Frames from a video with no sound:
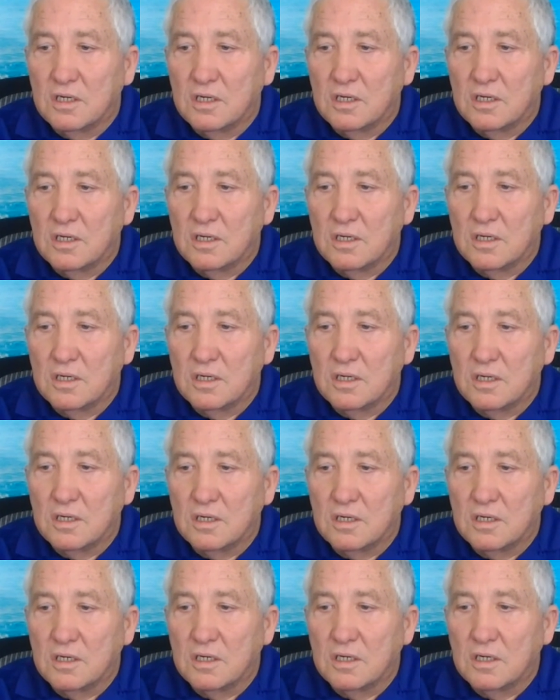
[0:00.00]

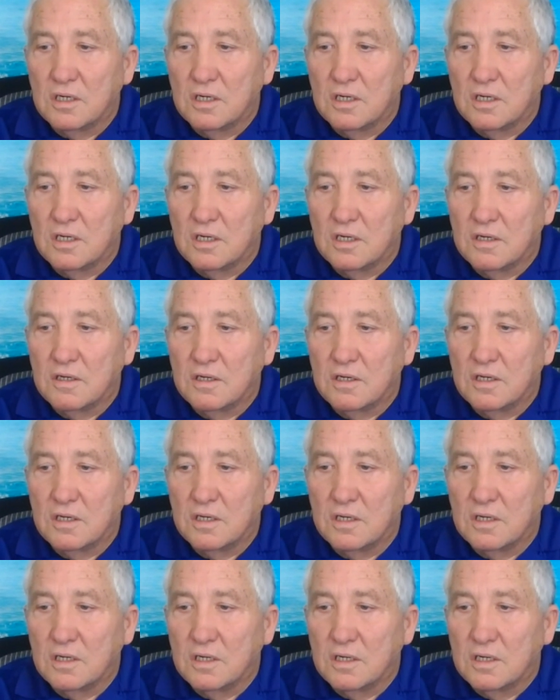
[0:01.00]

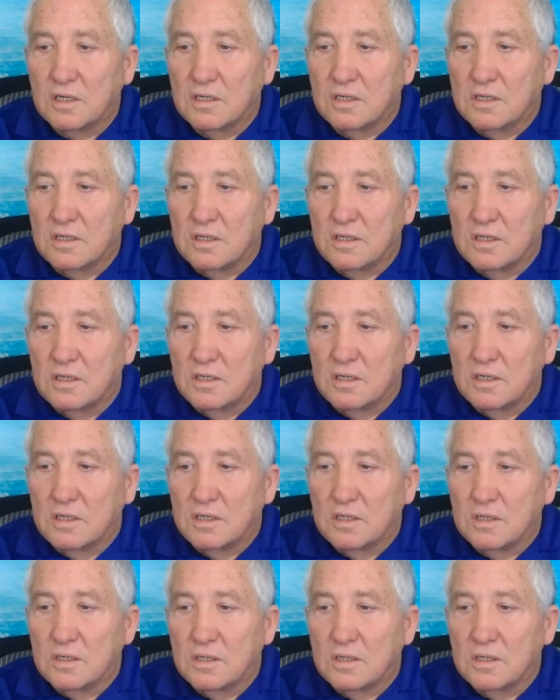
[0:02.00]

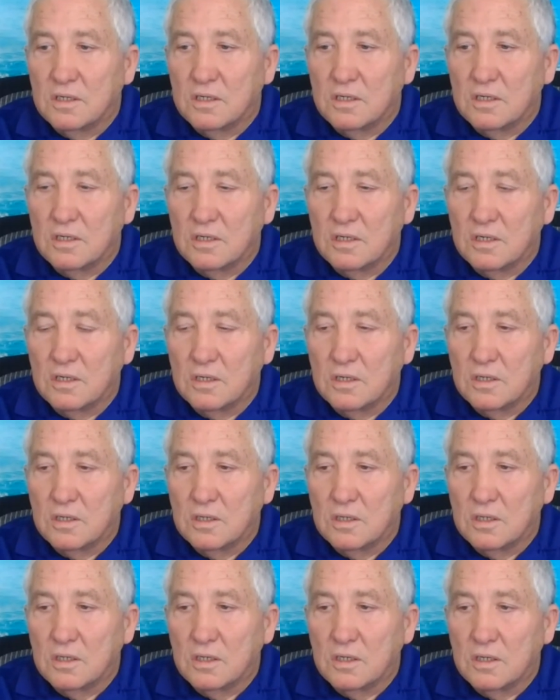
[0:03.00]

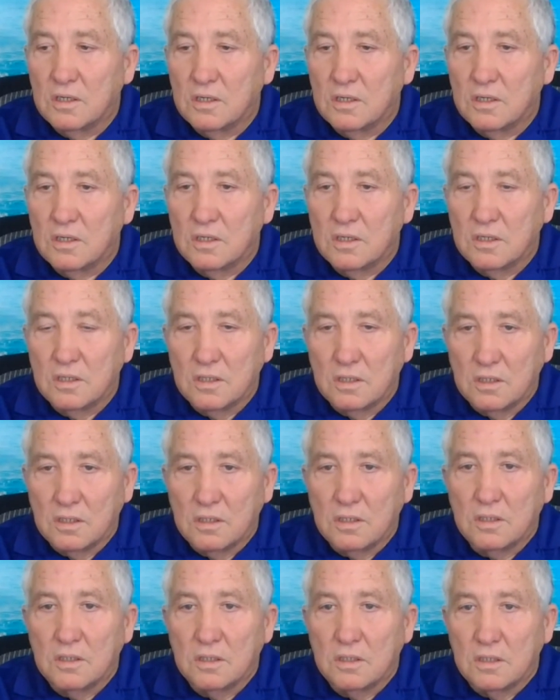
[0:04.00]

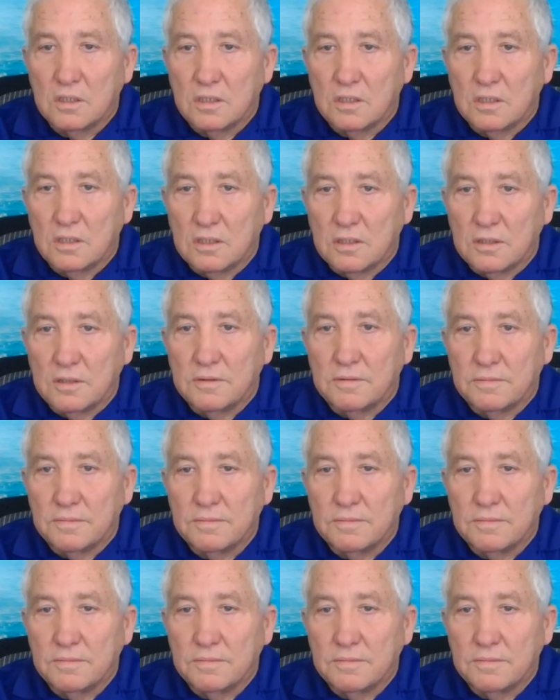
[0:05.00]
(silent)